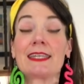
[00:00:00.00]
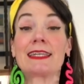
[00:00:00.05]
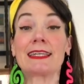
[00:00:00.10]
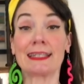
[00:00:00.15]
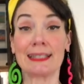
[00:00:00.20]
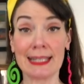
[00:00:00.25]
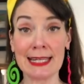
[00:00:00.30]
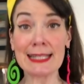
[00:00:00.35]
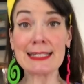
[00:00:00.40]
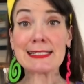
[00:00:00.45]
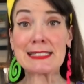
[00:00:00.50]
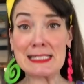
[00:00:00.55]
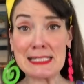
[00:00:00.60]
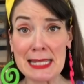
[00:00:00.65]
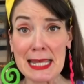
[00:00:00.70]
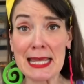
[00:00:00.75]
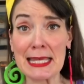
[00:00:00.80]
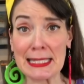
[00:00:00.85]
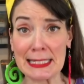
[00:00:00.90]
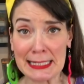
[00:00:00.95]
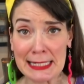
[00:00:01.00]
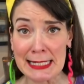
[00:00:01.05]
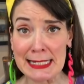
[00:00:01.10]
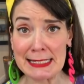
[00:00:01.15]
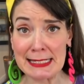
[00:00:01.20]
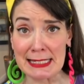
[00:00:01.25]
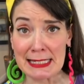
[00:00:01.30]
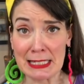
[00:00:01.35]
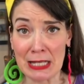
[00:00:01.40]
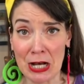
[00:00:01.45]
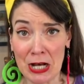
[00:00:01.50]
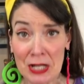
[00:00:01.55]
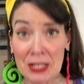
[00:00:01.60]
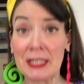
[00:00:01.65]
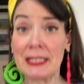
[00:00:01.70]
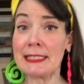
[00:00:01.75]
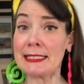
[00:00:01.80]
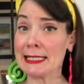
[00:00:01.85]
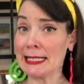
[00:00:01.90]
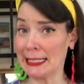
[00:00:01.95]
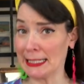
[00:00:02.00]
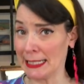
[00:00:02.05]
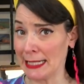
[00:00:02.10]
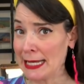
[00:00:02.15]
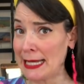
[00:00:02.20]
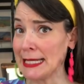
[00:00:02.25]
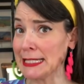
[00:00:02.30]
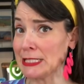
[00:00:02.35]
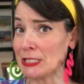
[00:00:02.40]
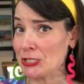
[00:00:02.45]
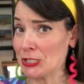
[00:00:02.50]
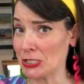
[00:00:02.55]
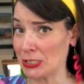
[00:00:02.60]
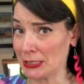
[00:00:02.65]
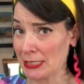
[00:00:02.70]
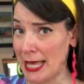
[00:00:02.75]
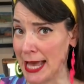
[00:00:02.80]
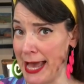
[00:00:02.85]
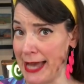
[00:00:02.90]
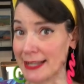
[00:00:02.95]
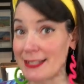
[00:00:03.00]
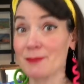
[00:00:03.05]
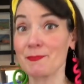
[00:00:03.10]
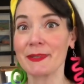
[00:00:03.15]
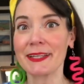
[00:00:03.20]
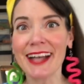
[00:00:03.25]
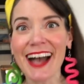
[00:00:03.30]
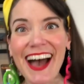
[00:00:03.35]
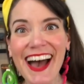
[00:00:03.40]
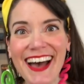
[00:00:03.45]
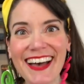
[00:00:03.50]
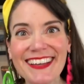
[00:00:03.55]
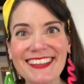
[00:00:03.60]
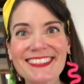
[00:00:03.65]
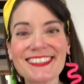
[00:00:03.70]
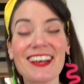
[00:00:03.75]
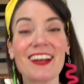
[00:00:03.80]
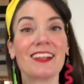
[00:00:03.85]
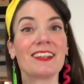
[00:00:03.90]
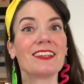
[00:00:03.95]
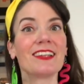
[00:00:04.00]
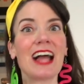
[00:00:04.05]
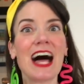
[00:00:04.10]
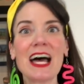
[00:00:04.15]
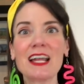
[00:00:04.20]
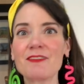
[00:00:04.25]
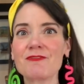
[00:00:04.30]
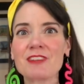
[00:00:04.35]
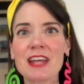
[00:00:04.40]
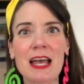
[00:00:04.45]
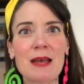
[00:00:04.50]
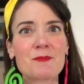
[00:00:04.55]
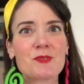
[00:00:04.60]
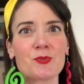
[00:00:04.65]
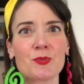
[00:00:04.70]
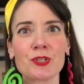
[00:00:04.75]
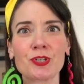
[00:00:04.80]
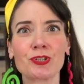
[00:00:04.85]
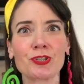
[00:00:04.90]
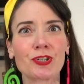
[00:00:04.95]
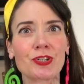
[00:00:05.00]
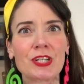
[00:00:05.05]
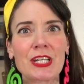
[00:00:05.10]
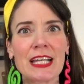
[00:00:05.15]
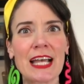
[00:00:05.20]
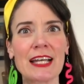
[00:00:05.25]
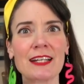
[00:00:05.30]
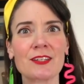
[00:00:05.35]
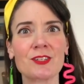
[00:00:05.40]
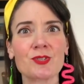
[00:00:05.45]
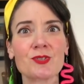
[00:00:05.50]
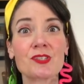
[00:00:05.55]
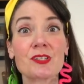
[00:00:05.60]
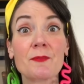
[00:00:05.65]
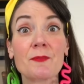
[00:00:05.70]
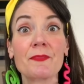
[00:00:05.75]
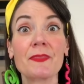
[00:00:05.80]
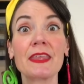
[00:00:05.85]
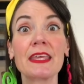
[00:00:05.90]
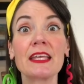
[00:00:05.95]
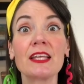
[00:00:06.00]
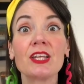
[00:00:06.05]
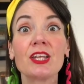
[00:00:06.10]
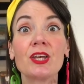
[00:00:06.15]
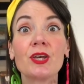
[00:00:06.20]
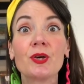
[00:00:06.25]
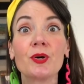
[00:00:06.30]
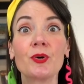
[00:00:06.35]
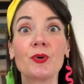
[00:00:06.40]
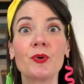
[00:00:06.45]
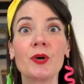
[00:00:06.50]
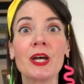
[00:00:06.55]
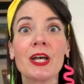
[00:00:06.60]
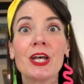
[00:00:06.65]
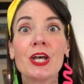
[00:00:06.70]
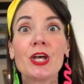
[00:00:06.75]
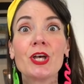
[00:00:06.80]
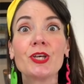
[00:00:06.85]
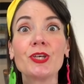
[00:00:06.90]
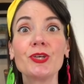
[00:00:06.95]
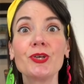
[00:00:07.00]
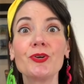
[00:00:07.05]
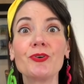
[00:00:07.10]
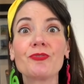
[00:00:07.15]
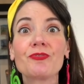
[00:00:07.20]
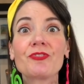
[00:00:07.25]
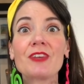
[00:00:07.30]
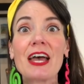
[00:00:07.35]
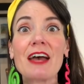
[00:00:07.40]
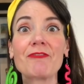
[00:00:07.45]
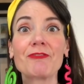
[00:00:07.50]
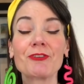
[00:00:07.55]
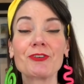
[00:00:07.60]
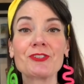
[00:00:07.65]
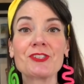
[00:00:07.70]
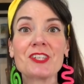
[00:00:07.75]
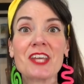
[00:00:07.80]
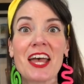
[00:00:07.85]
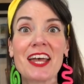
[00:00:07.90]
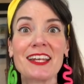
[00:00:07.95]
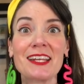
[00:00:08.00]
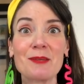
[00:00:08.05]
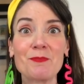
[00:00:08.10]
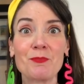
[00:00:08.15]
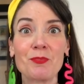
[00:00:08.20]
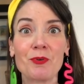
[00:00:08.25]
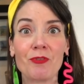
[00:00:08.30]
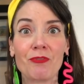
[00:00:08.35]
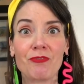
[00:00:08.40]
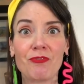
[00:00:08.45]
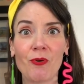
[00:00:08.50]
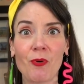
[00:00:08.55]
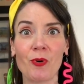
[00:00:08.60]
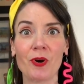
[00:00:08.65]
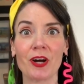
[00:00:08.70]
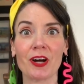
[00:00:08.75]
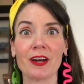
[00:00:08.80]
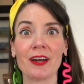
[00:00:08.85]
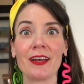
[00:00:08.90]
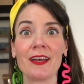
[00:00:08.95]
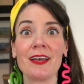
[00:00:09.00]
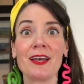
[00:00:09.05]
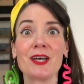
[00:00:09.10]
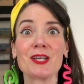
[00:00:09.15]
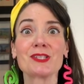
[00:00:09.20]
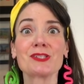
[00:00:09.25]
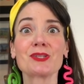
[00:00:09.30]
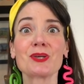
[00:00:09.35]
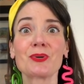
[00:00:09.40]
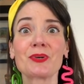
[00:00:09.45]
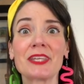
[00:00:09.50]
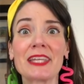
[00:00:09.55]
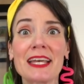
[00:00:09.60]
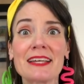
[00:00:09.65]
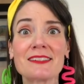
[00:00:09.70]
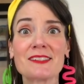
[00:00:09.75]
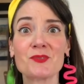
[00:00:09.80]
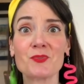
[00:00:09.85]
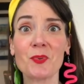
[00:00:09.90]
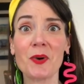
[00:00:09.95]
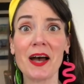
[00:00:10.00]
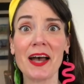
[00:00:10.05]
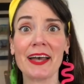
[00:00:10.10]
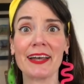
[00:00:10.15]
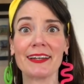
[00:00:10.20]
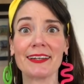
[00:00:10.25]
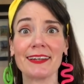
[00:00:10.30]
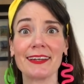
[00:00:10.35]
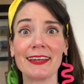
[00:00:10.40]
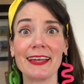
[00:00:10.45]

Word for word: You need to take it easy, y'all. You need to chillax, because a lot of times when you're learning how to do something new, you've never done it before. So guess what?